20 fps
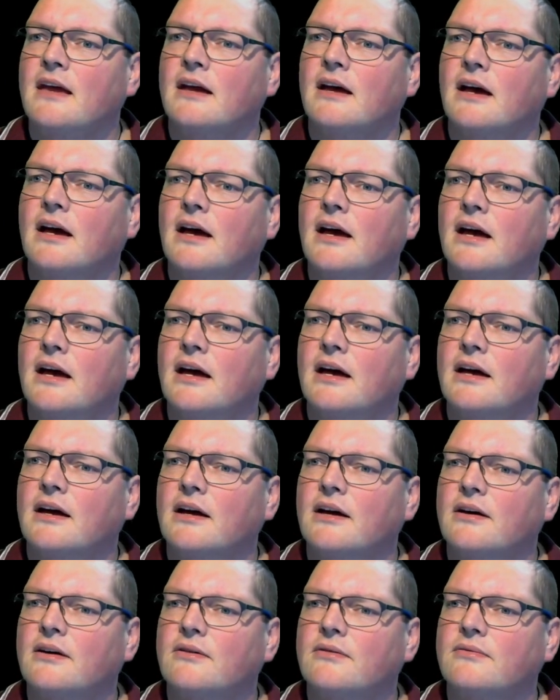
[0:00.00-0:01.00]

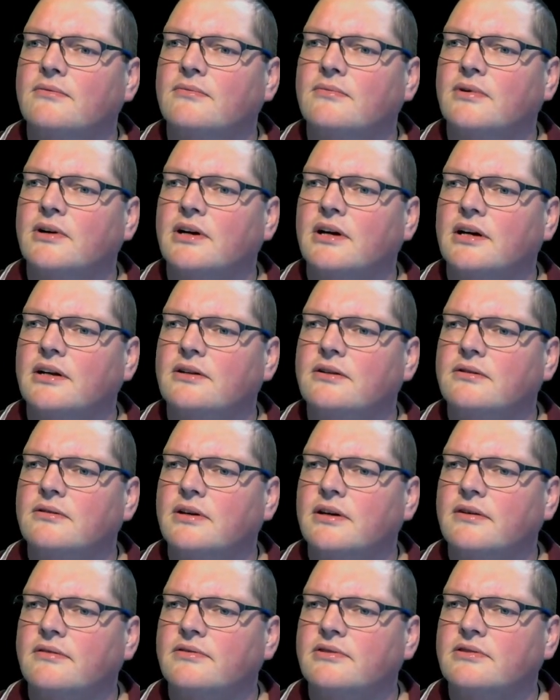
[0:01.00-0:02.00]
What I do
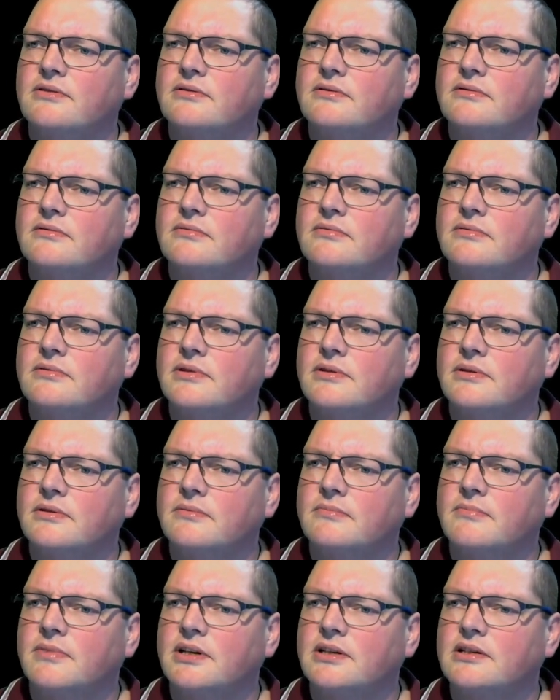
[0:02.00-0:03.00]
have is
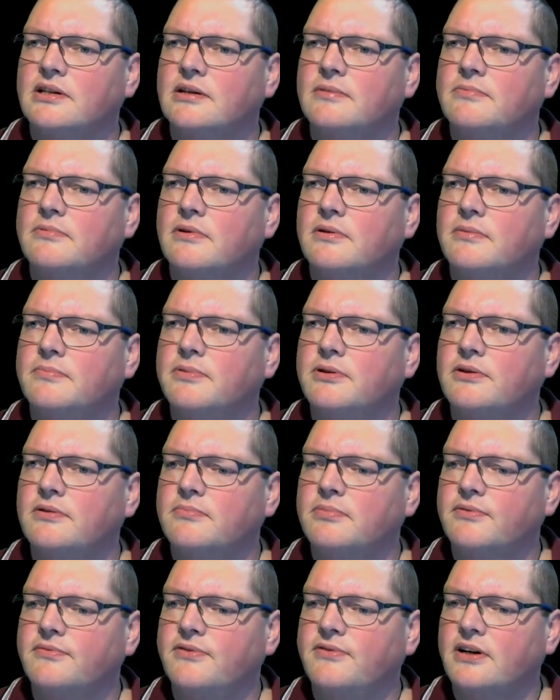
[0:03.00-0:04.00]
max
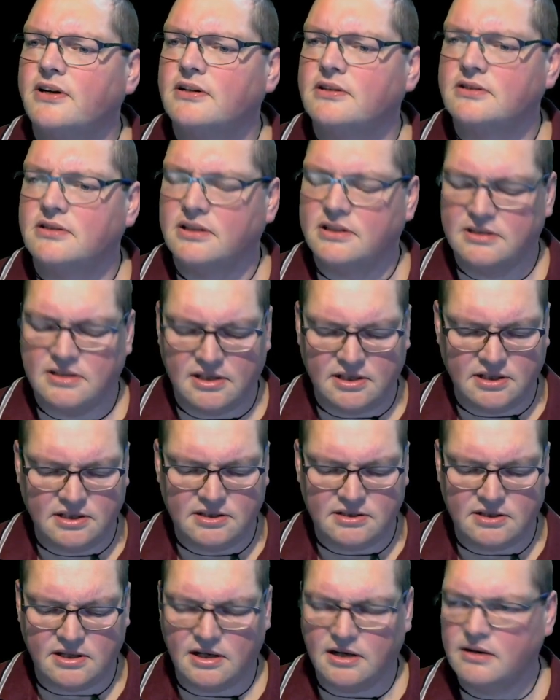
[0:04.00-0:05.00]
uploadable file size. That
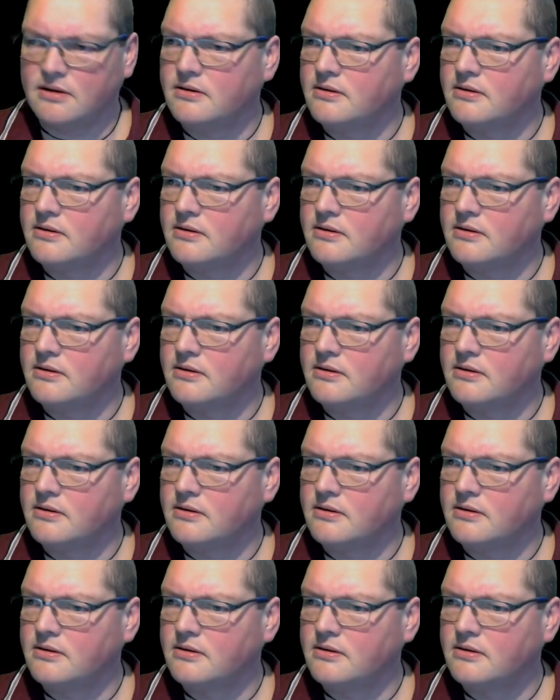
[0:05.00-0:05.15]
is there.